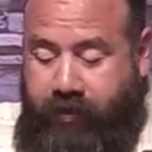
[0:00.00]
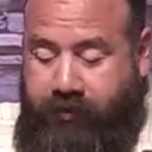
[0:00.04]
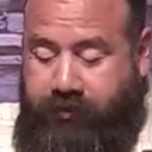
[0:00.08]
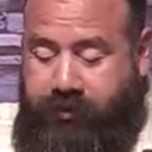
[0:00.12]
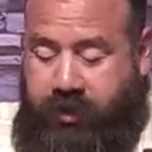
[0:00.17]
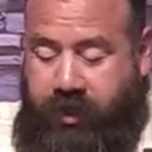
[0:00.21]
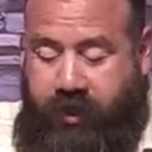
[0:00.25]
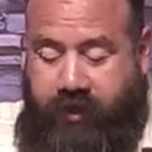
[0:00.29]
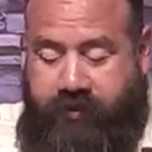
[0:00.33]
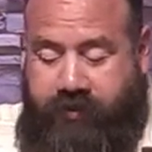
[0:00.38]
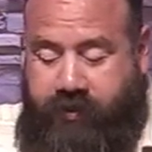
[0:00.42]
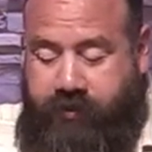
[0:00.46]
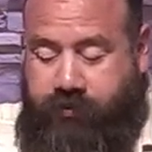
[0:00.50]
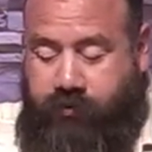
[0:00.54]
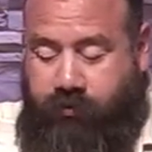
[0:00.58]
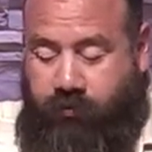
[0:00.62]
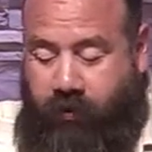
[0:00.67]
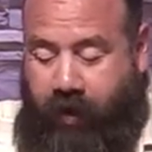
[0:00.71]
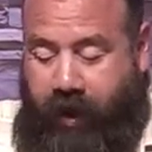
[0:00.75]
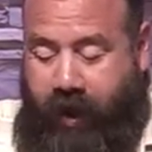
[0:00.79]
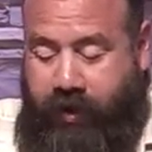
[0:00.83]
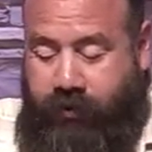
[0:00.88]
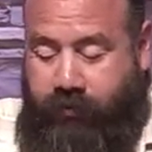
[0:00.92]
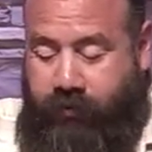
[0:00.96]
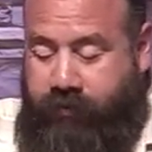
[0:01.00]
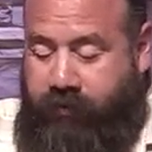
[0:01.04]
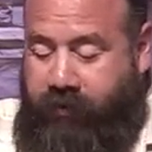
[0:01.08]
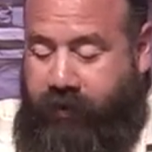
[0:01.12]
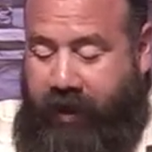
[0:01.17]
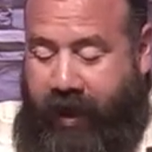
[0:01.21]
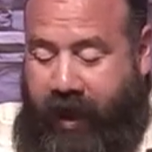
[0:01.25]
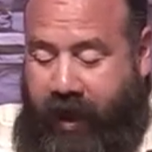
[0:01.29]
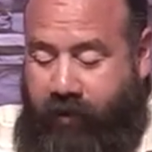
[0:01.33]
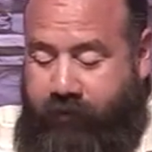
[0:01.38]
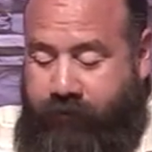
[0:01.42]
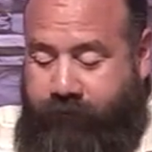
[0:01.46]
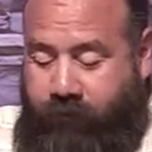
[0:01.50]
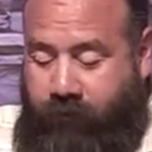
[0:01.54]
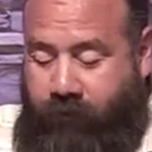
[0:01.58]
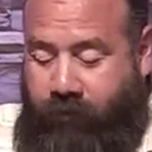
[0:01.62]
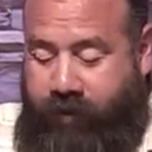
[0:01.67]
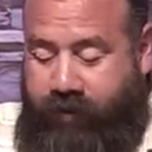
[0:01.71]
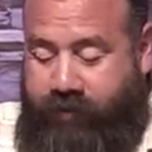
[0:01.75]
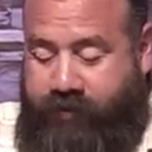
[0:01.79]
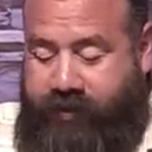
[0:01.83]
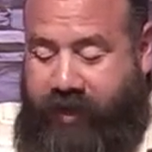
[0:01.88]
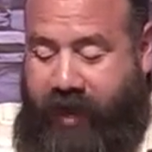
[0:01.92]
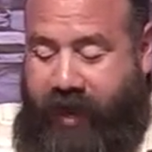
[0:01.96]
Jesus cried with a loud
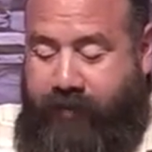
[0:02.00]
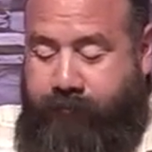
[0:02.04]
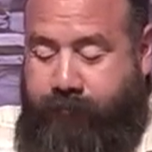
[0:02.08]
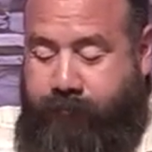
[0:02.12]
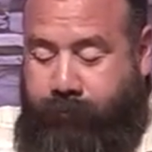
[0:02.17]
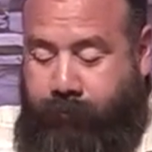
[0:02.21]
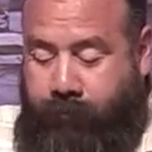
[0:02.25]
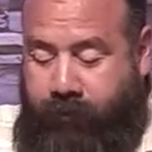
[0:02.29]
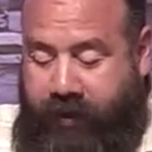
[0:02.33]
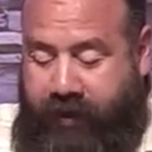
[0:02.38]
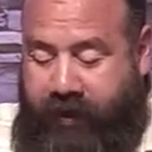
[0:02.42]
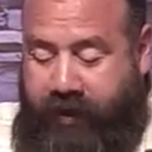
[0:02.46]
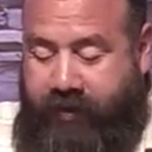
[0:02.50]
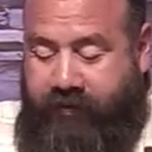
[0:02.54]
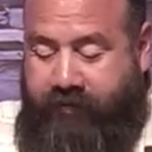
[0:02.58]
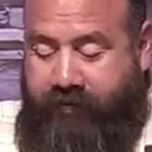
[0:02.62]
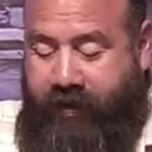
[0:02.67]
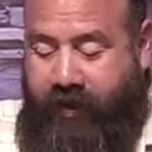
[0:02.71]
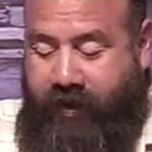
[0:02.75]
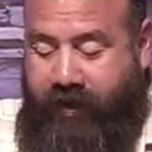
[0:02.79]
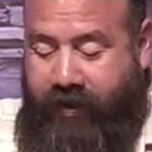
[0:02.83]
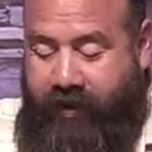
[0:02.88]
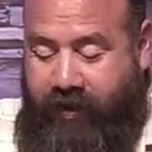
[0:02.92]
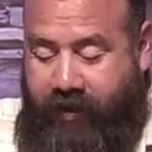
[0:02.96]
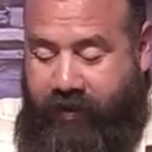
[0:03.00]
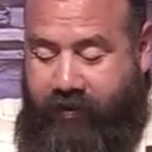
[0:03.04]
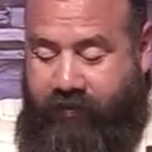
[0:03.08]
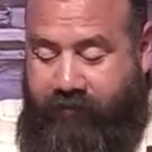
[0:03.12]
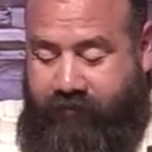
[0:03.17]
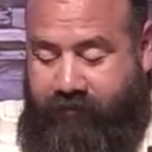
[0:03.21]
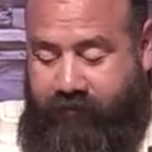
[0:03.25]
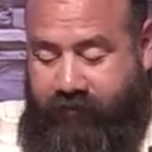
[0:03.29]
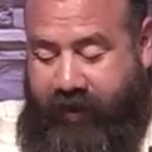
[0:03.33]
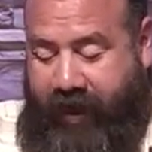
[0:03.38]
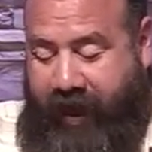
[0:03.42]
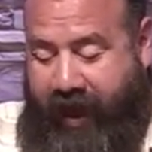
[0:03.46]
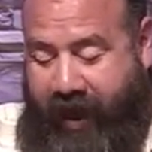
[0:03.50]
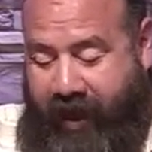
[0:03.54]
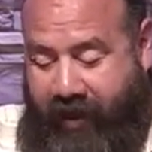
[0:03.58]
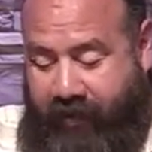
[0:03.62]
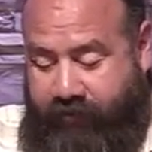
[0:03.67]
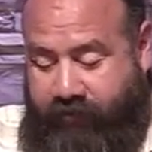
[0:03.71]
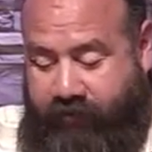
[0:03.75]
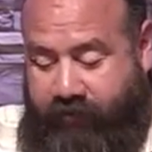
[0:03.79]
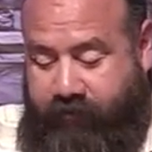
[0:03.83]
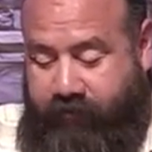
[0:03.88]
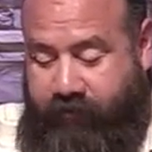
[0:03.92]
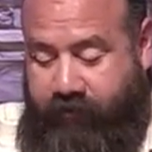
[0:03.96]
voice and breathed his
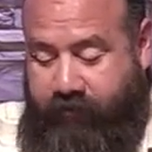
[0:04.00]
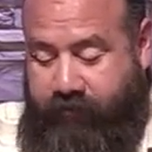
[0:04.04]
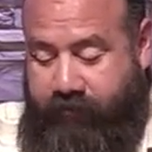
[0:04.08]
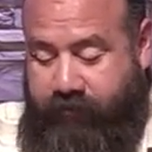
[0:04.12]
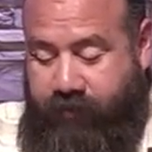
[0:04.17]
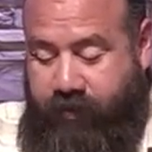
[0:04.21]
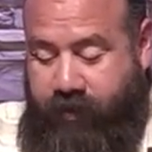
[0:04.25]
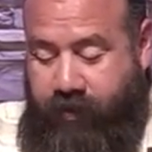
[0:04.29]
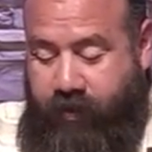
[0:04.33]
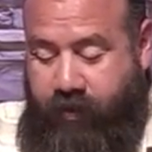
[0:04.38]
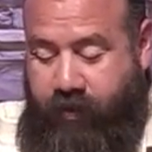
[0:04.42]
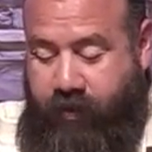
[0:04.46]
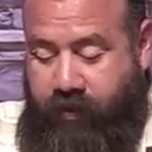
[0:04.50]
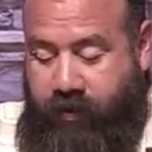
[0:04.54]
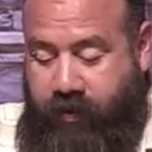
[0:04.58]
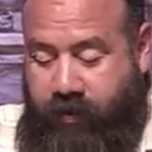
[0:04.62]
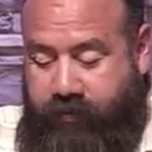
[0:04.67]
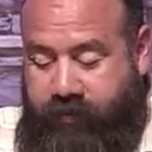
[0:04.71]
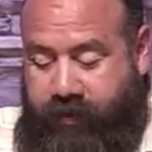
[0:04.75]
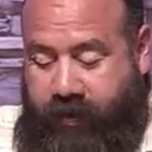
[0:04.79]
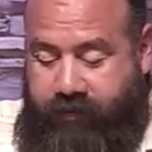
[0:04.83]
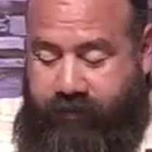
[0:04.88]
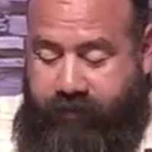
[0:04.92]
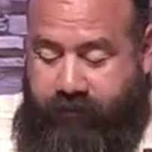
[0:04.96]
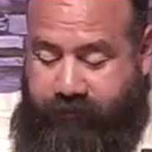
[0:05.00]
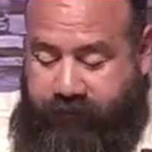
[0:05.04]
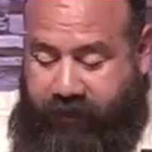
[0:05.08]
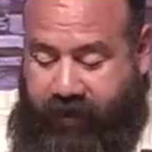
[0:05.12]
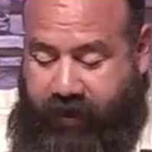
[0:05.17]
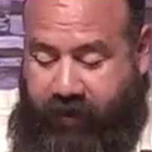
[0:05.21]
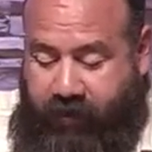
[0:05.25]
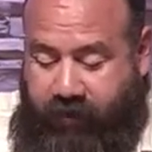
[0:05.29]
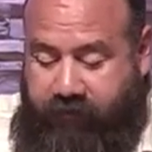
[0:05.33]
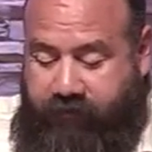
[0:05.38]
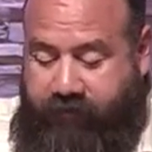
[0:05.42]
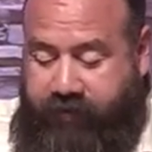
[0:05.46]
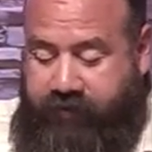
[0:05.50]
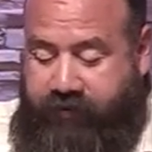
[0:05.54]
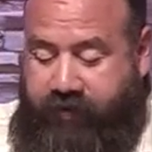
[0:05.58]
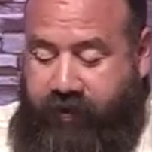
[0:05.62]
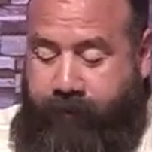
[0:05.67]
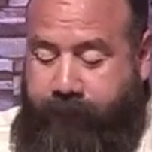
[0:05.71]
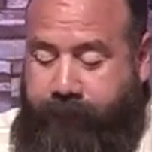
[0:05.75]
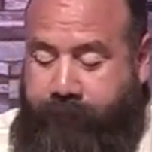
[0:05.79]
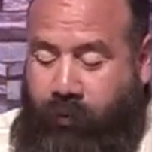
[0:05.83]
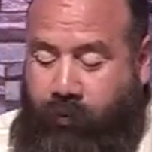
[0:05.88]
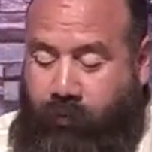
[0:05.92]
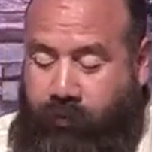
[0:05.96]
last. Then the veil of the
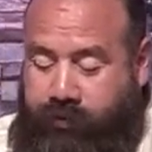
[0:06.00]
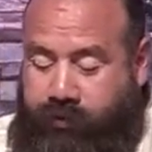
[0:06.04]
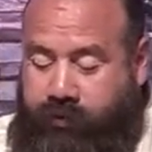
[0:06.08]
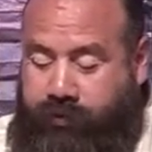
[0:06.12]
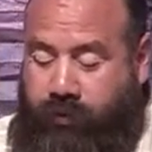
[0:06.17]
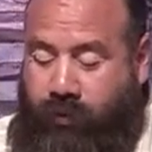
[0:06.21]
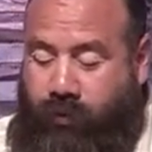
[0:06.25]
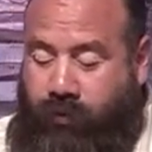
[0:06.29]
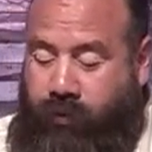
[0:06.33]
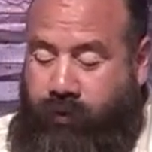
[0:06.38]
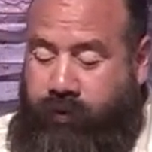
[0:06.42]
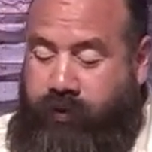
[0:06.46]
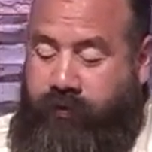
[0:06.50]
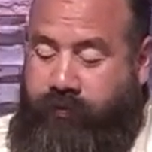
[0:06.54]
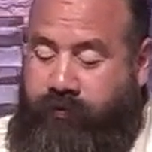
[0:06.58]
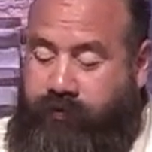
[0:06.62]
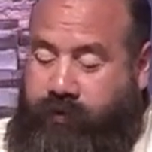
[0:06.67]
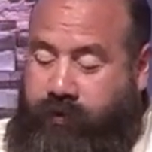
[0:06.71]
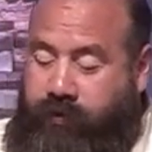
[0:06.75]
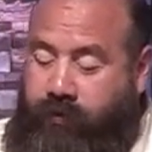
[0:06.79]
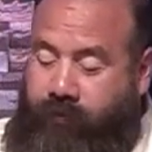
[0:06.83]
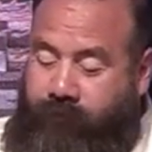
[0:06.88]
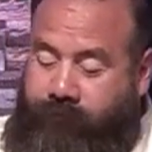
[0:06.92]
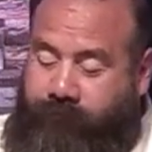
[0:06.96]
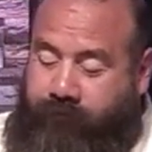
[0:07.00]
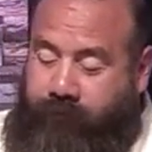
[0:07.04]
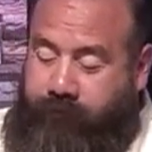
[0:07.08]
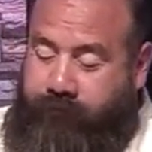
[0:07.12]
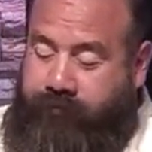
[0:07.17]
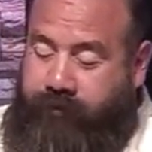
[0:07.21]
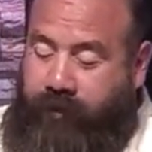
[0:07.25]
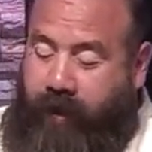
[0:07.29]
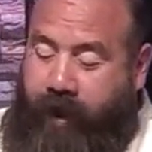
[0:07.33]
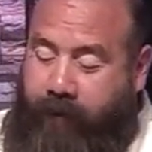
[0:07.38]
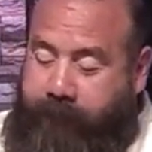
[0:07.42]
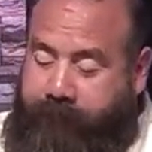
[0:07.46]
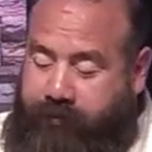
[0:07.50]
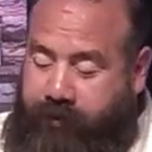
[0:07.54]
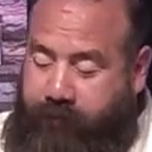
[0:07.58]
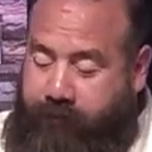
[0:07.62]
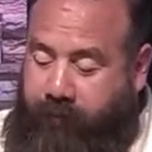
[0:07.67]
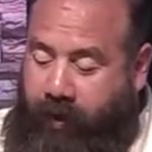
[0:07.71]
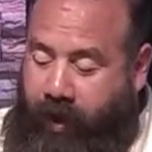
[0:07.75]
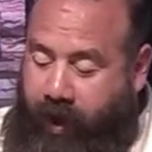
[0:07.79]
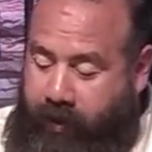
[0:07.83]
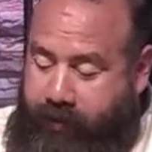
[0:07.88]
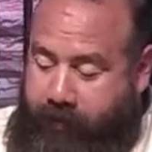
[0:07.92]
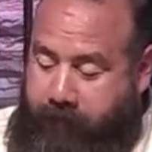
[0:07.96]
temple was torn in two from top to
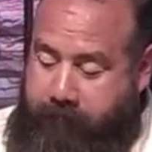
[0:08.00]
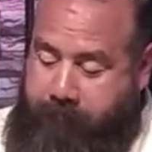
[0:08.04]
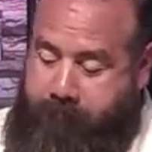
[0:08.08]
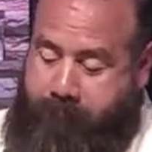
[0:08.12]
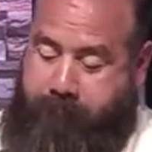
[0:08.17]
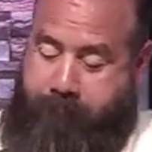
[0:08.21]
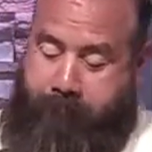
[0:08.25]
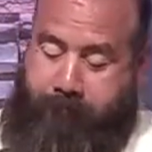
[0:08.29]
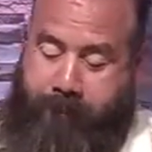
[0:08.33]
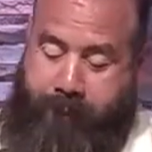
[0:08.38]
bottom.